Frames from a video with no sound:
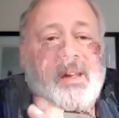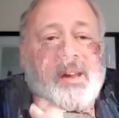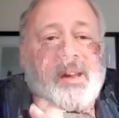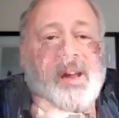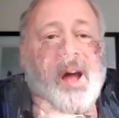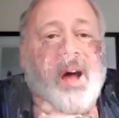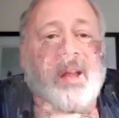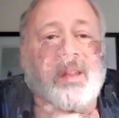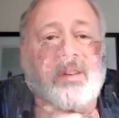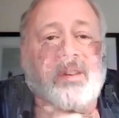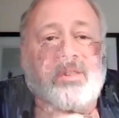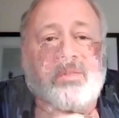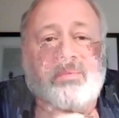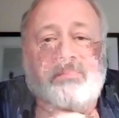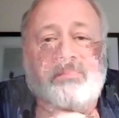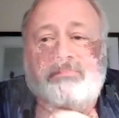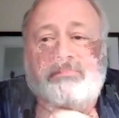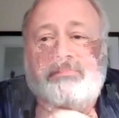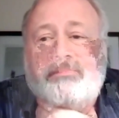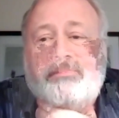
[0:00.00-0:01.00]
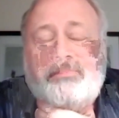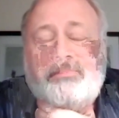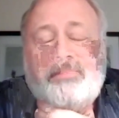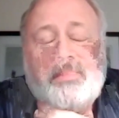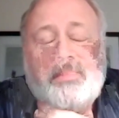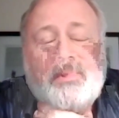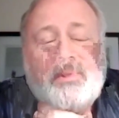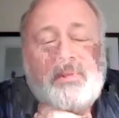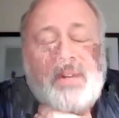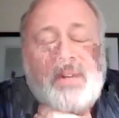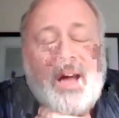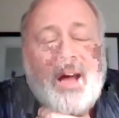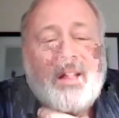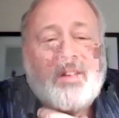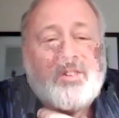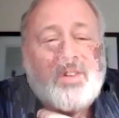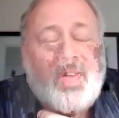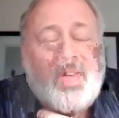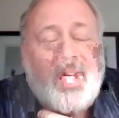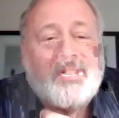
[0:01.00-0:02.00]
college
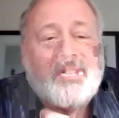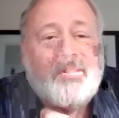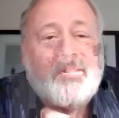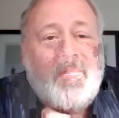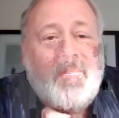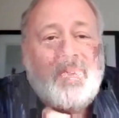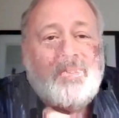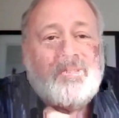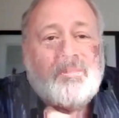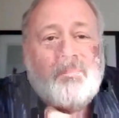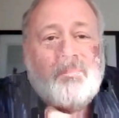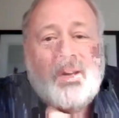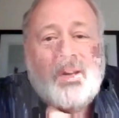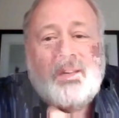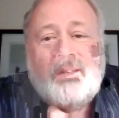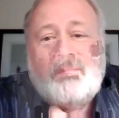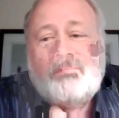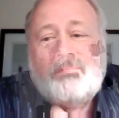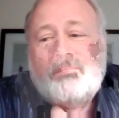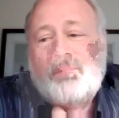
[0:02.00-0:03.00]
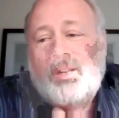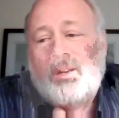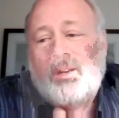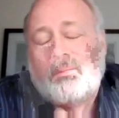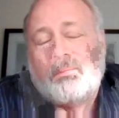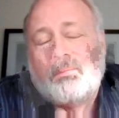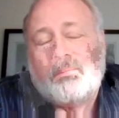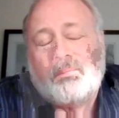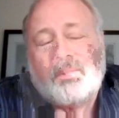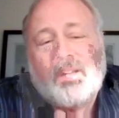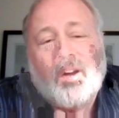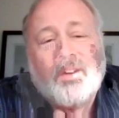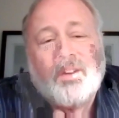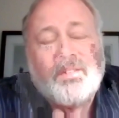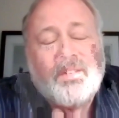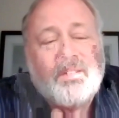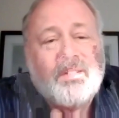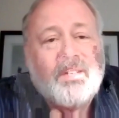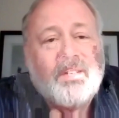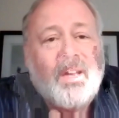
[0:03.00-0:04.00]
college classmates, my you know
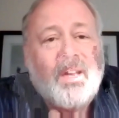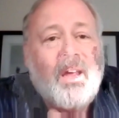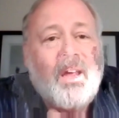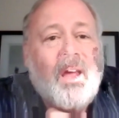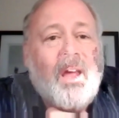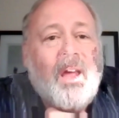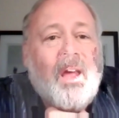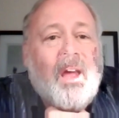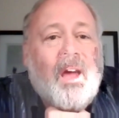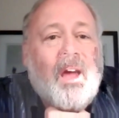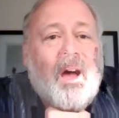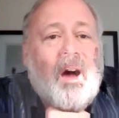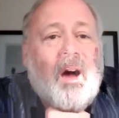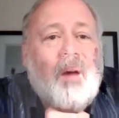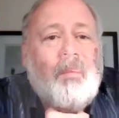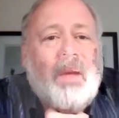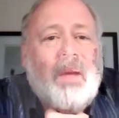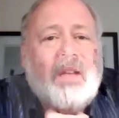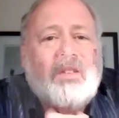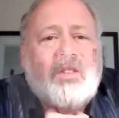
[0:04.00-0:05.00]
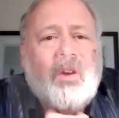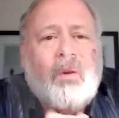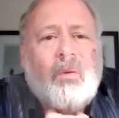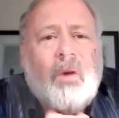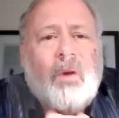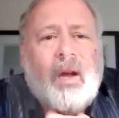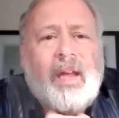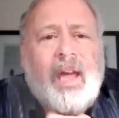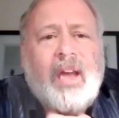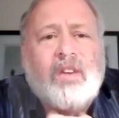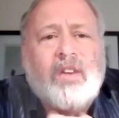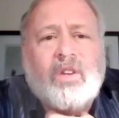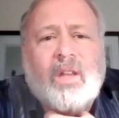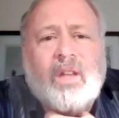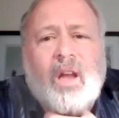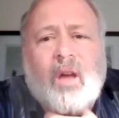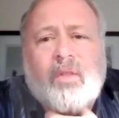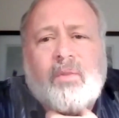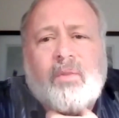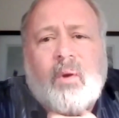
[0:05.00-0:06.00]
cousins, um, and so
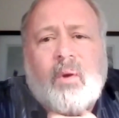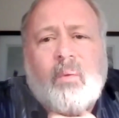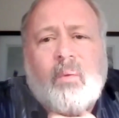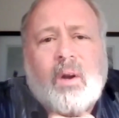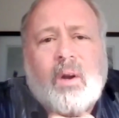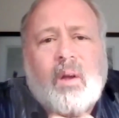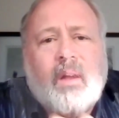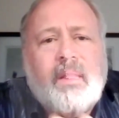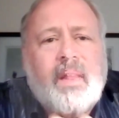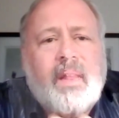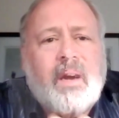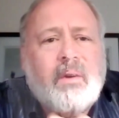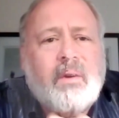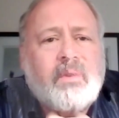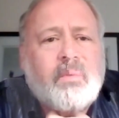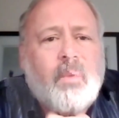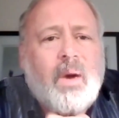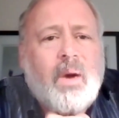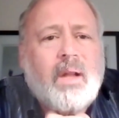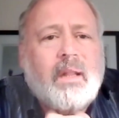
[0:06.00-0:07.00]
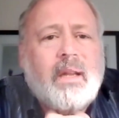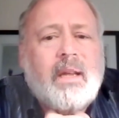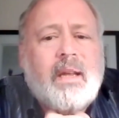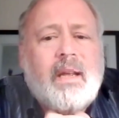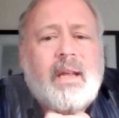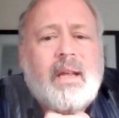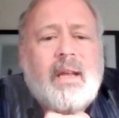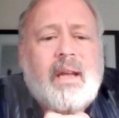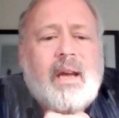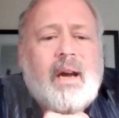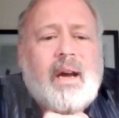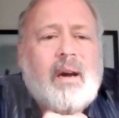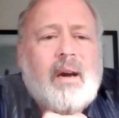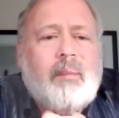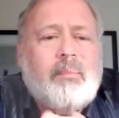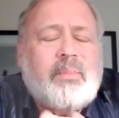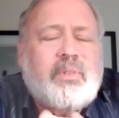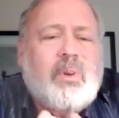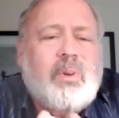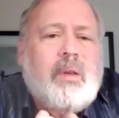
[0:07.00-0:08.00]
occasionally I'll throw one on there as well.
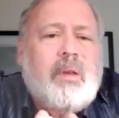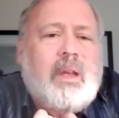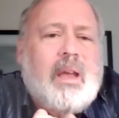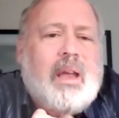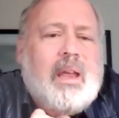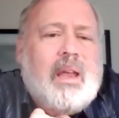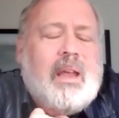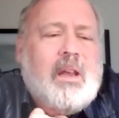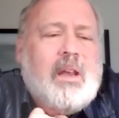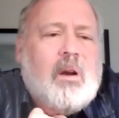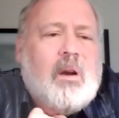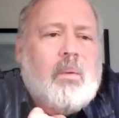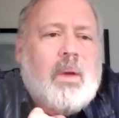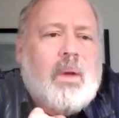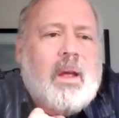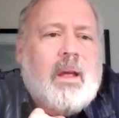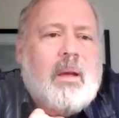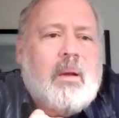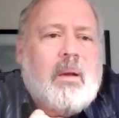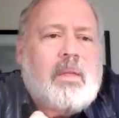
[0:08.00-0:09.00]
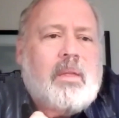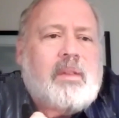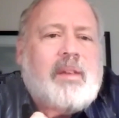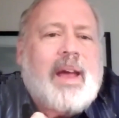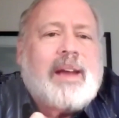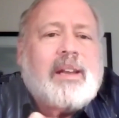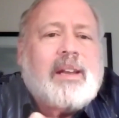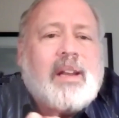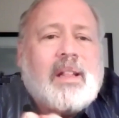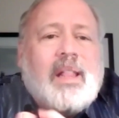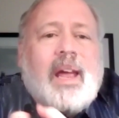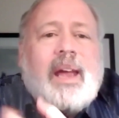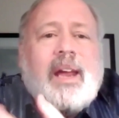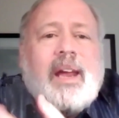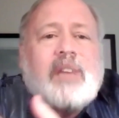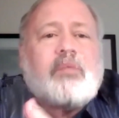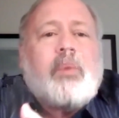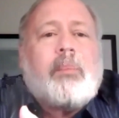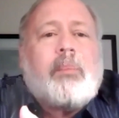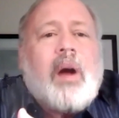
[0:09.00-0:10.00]
Um, so you know, technically, I
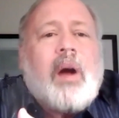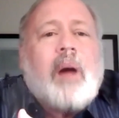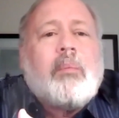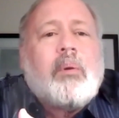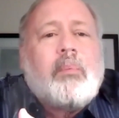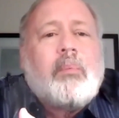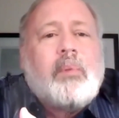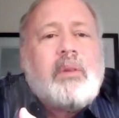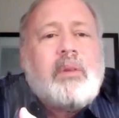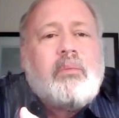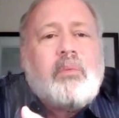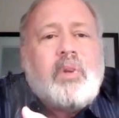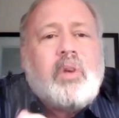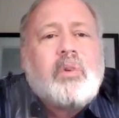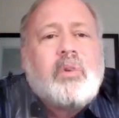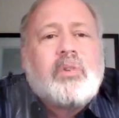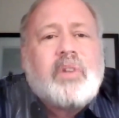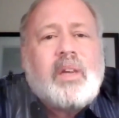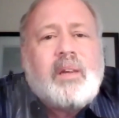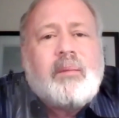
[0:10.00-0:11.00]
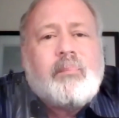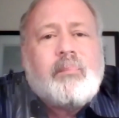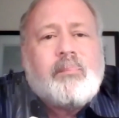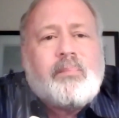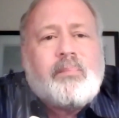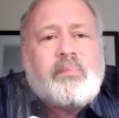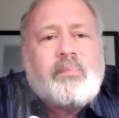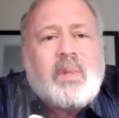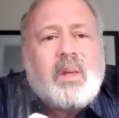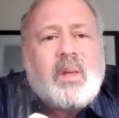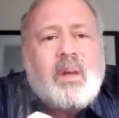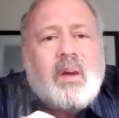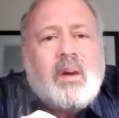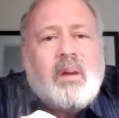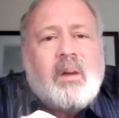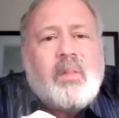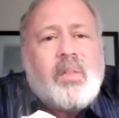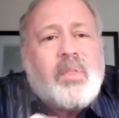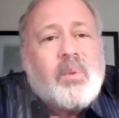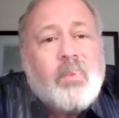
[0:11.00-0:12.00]
guess we're probably using
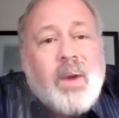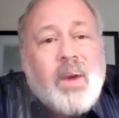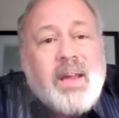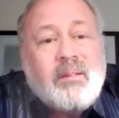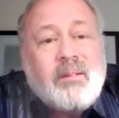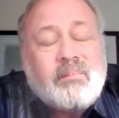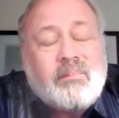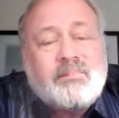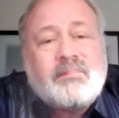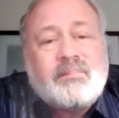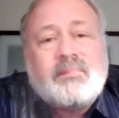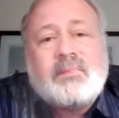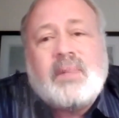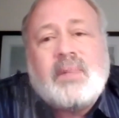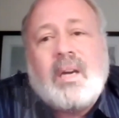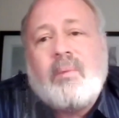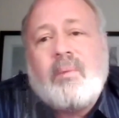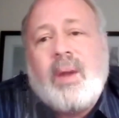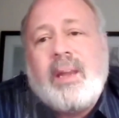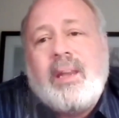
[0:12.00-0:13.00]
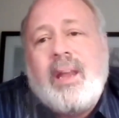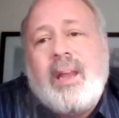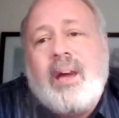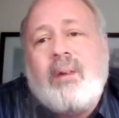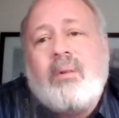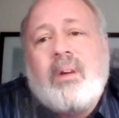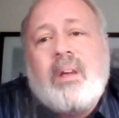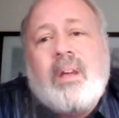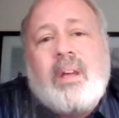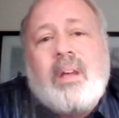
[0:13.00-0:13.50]
uh, three uh, right now.